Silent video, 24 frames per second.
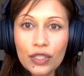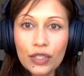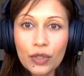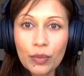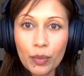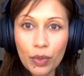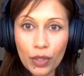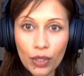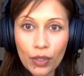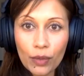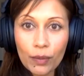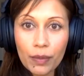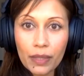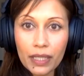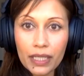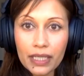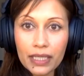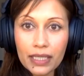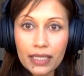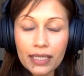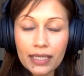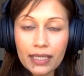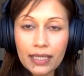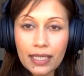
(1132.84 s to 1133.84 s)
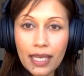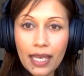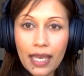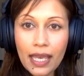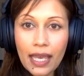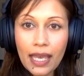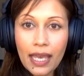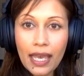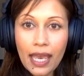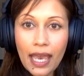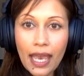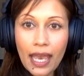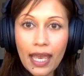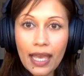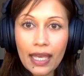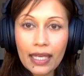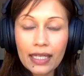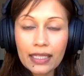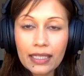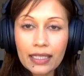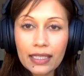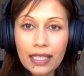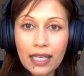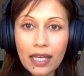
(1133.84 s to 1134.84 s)
to purpose
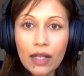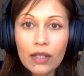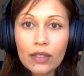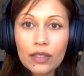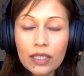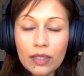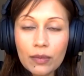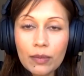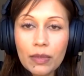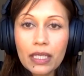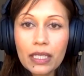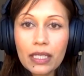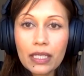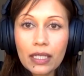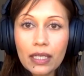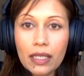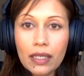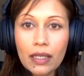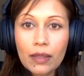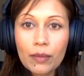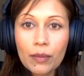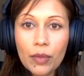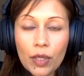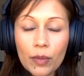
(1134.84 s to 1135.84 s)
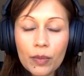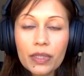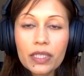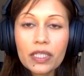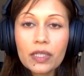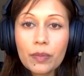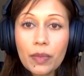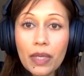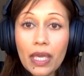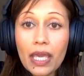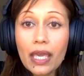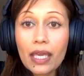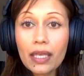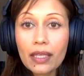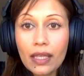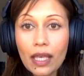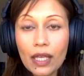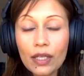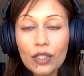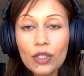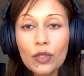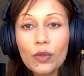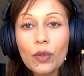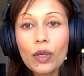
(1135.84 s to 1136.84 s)
and the ultimate purpose being
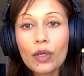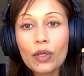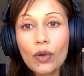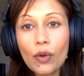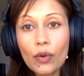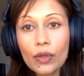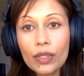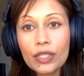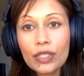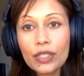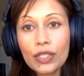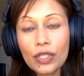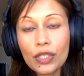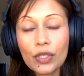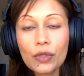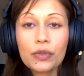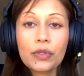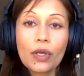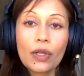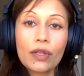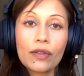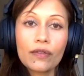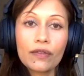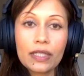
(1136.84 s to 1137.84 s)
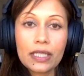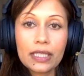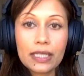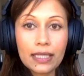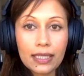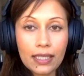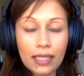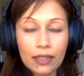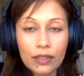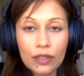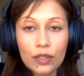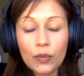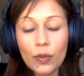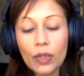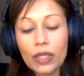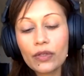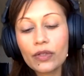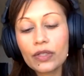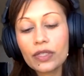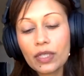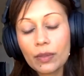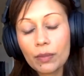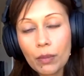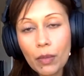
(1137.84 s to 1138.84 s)
that you are going to use all of these skills whether
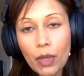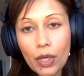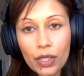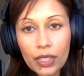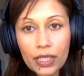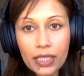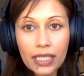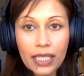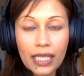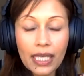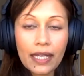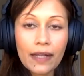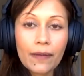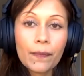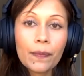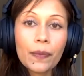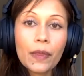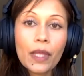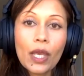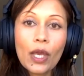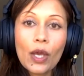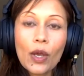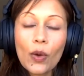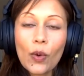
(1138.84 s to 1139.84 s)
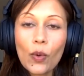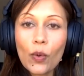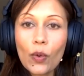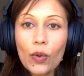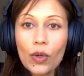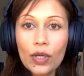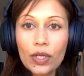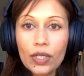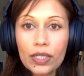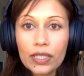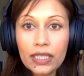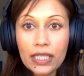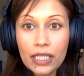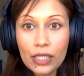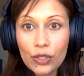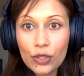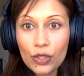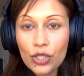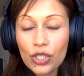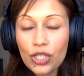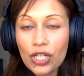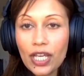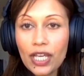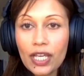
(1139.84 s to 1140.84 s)
it's marketing or
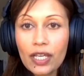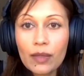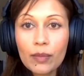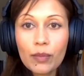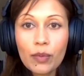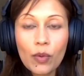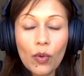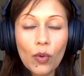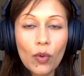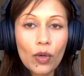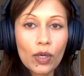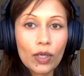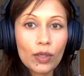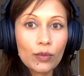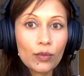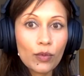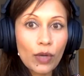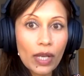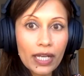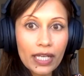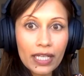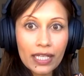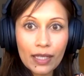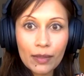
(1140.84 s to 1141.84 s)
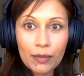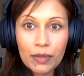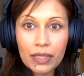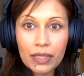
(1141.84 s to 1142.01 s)
leadership or running a